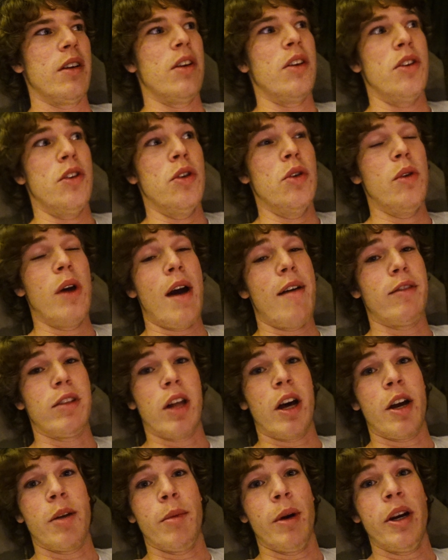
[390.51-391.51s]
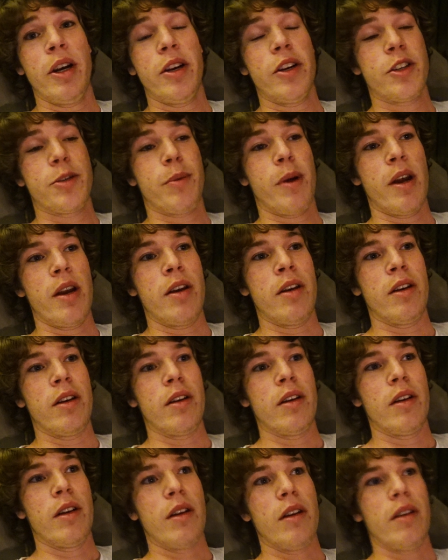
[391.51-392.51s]
you have a lot of money to spend
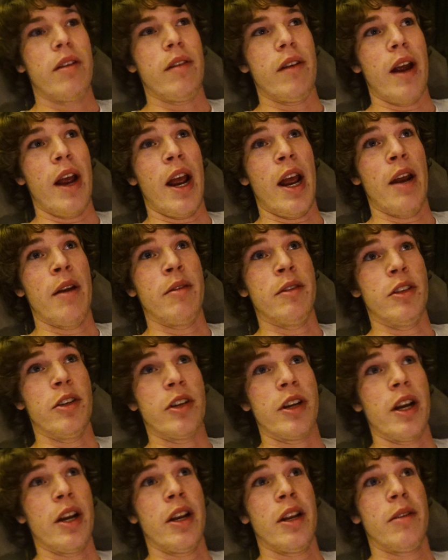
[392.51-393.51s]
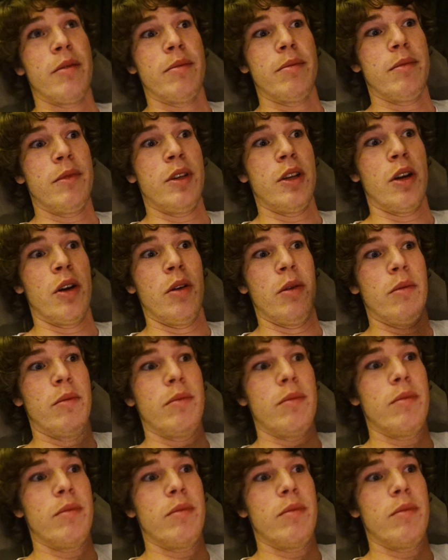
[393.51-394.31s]
and they're going to, you know,